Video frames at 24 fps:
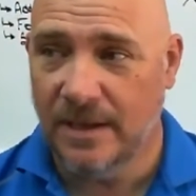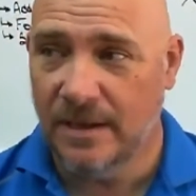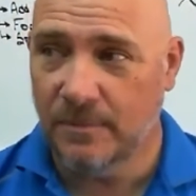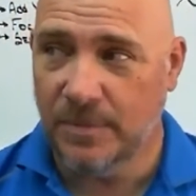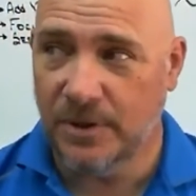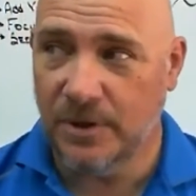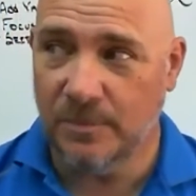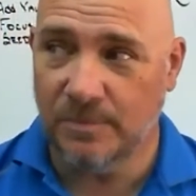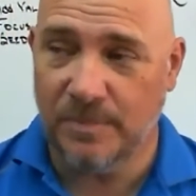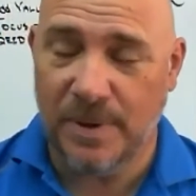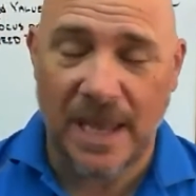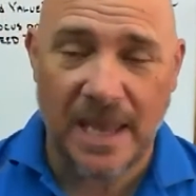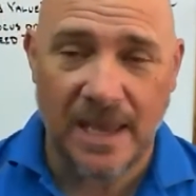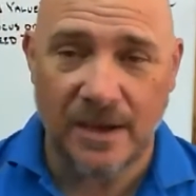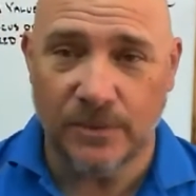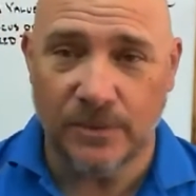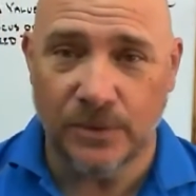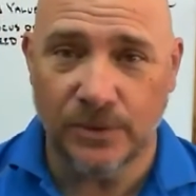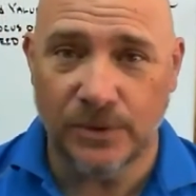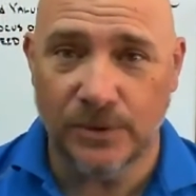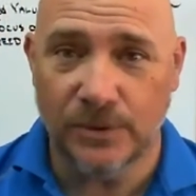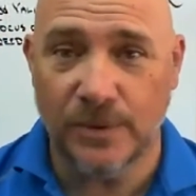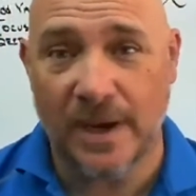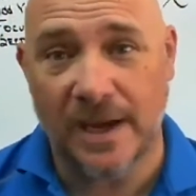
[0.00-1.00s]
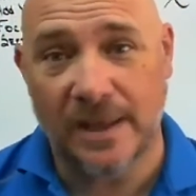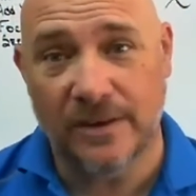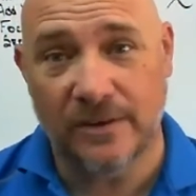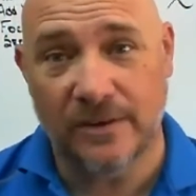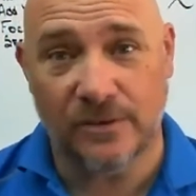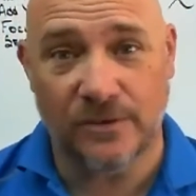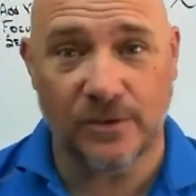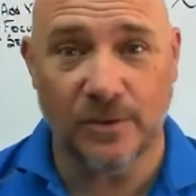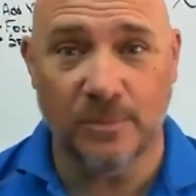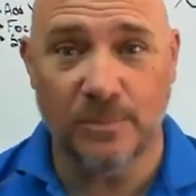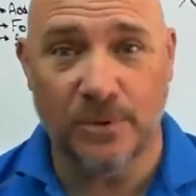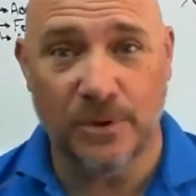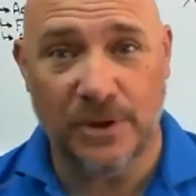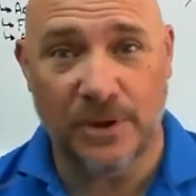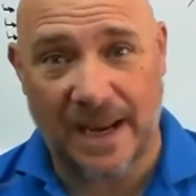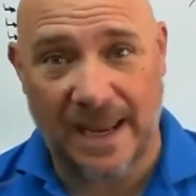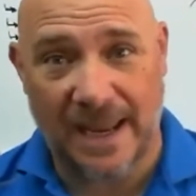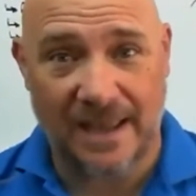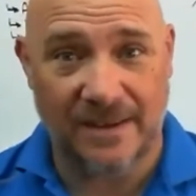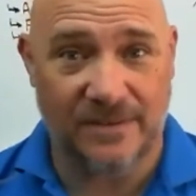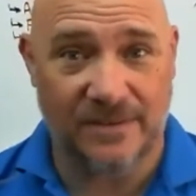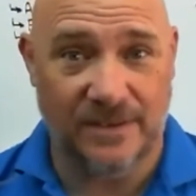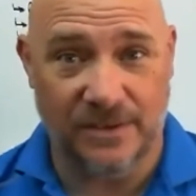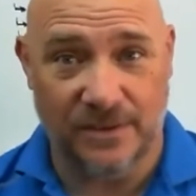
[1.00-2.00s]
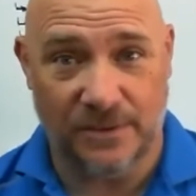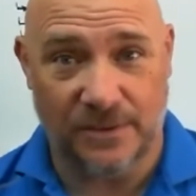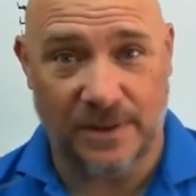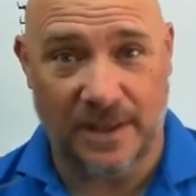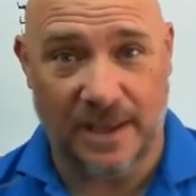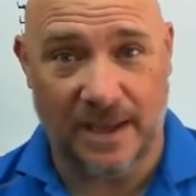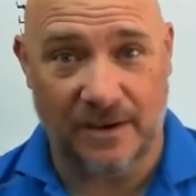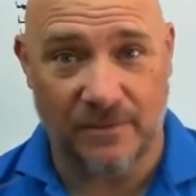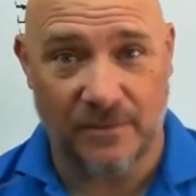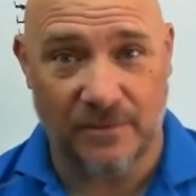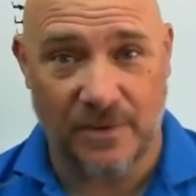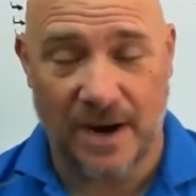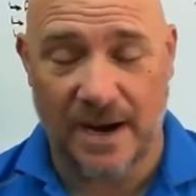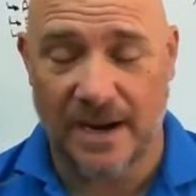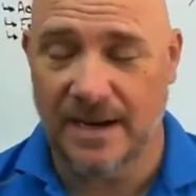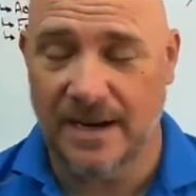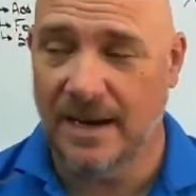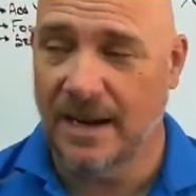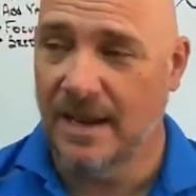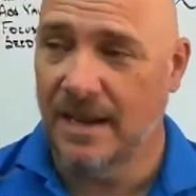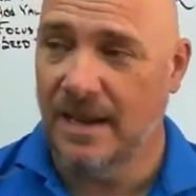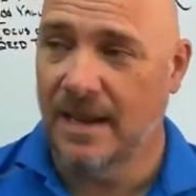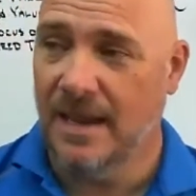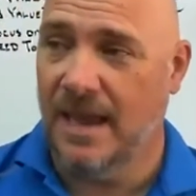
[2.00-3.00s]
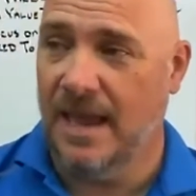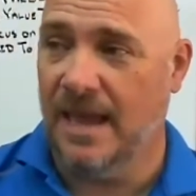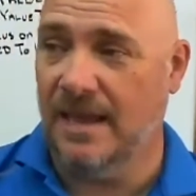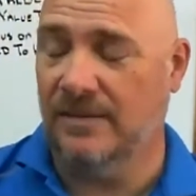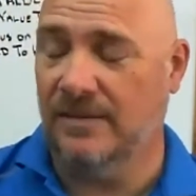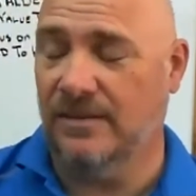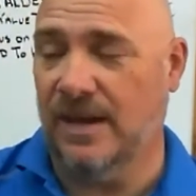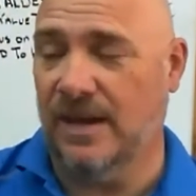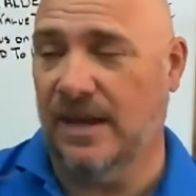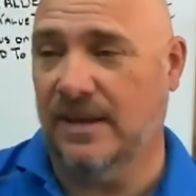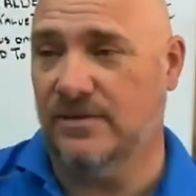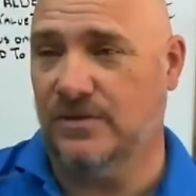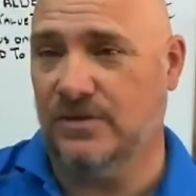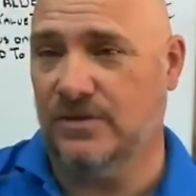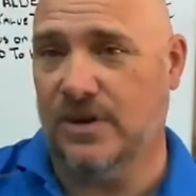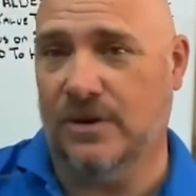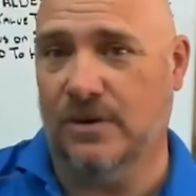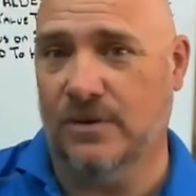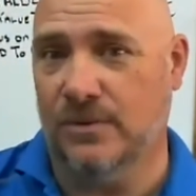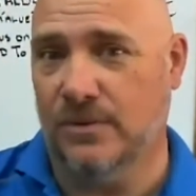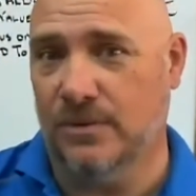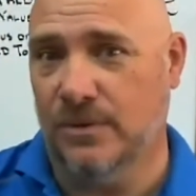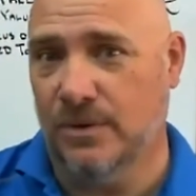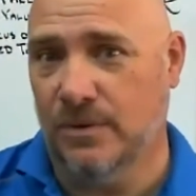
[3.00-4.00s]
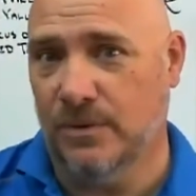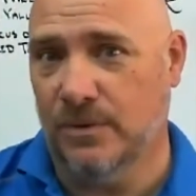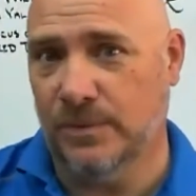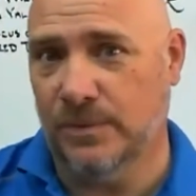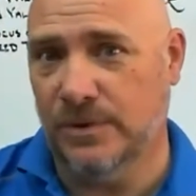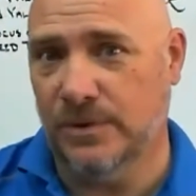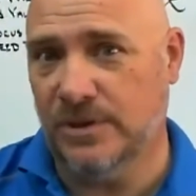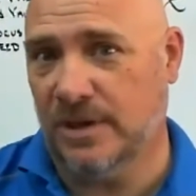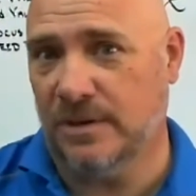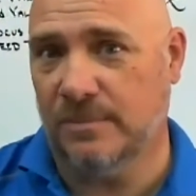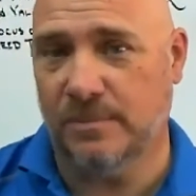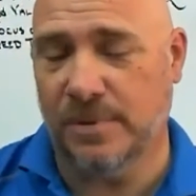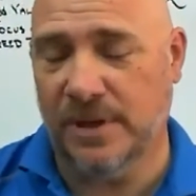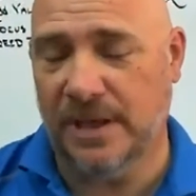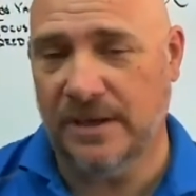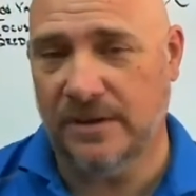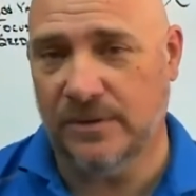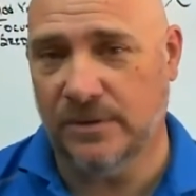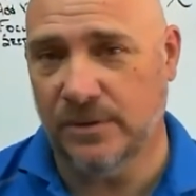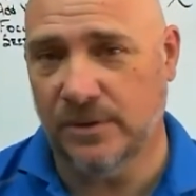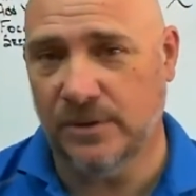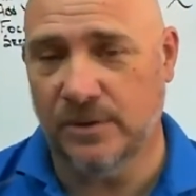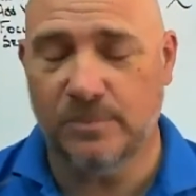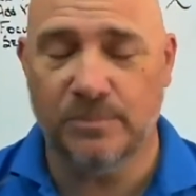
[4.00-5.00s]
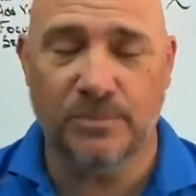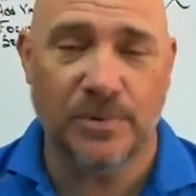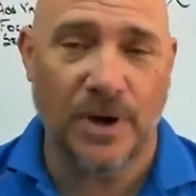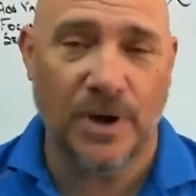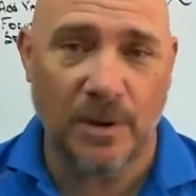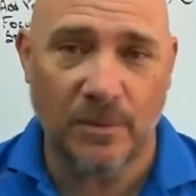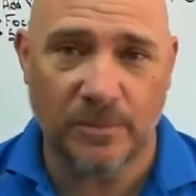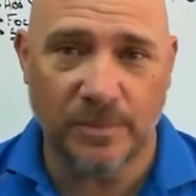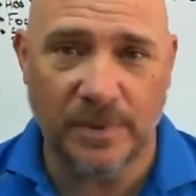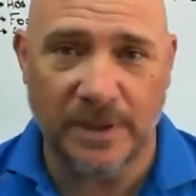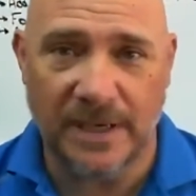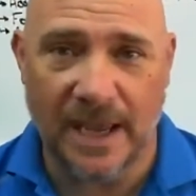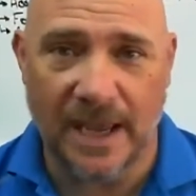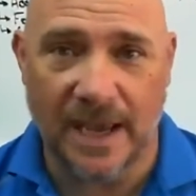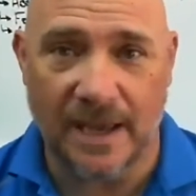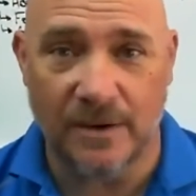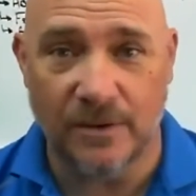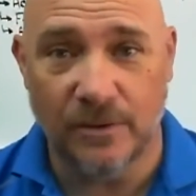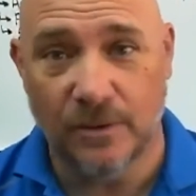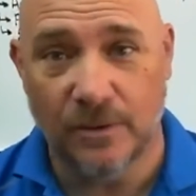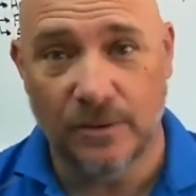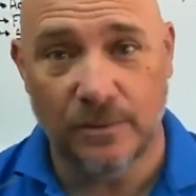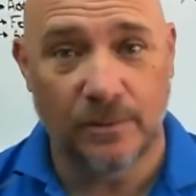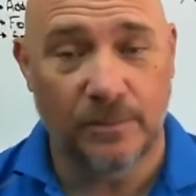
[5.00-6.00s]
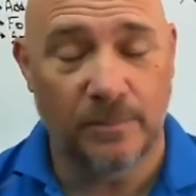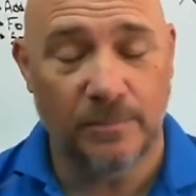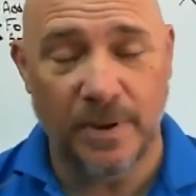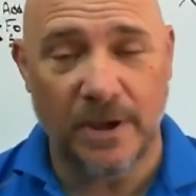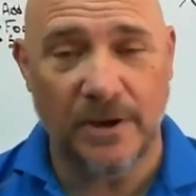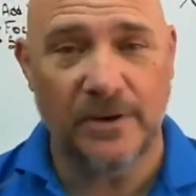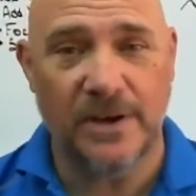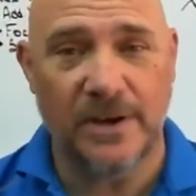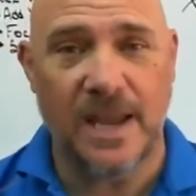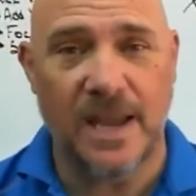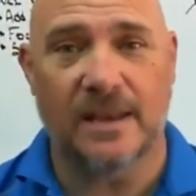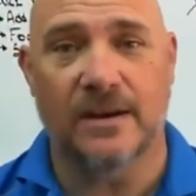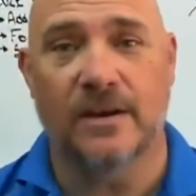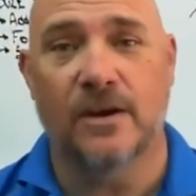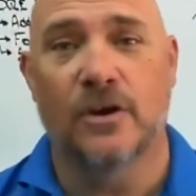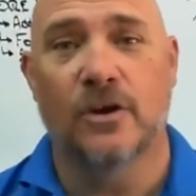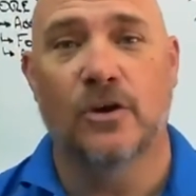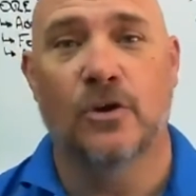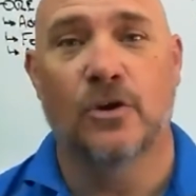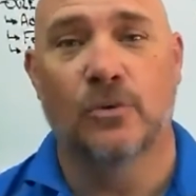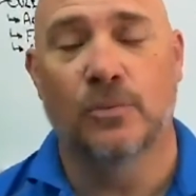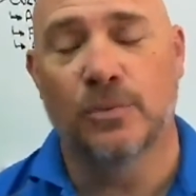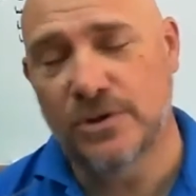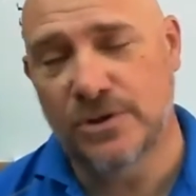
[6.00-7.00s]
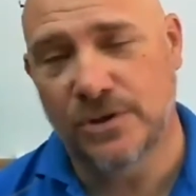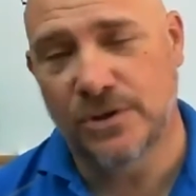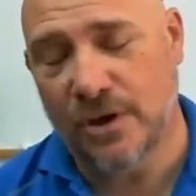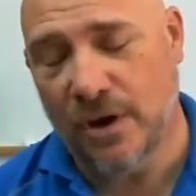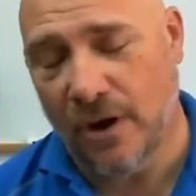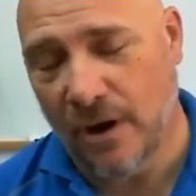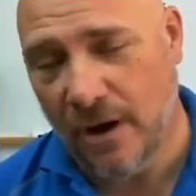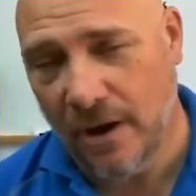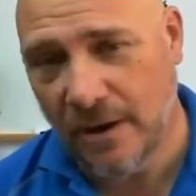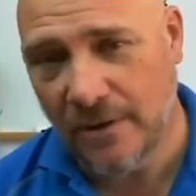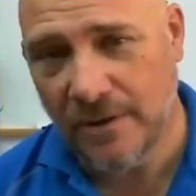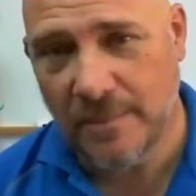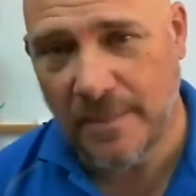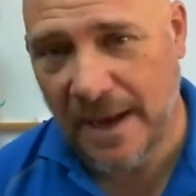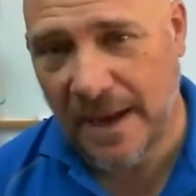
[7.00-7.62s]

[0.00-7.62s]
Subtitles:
But you're paying Hulu and they're still putting ads in your thing, right? And so would you complain to Hulu? Probably not. Better yet, would you call the